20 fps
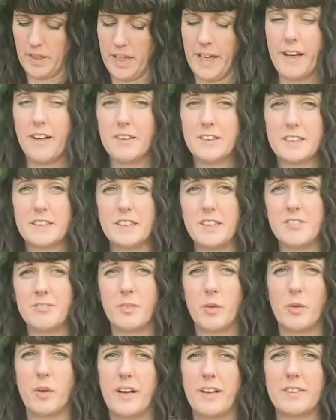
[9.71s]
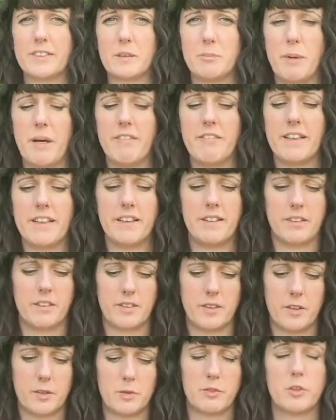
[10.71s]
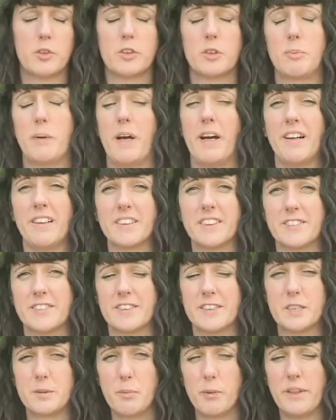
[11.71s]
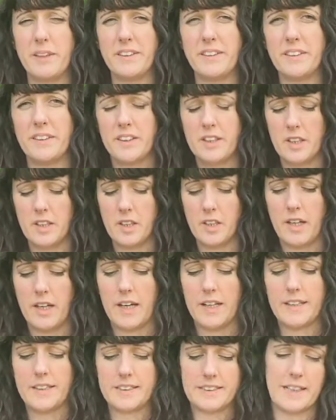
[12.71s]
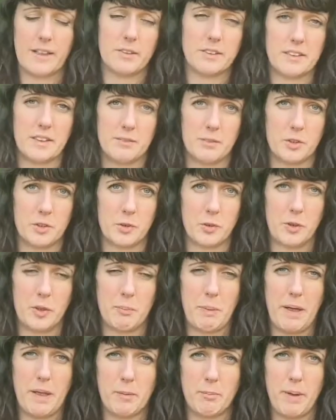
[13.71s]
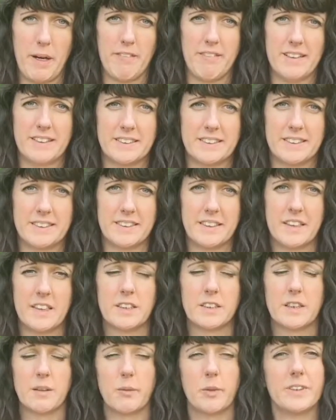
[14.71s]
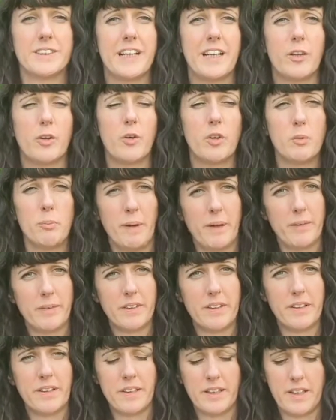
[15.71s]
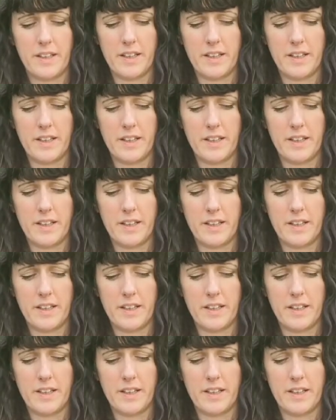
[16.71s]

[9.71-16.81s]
elder or elderberry, because we've talked about elder in the spring and it's now time to talk about the berries. So I'm going to tell you all about the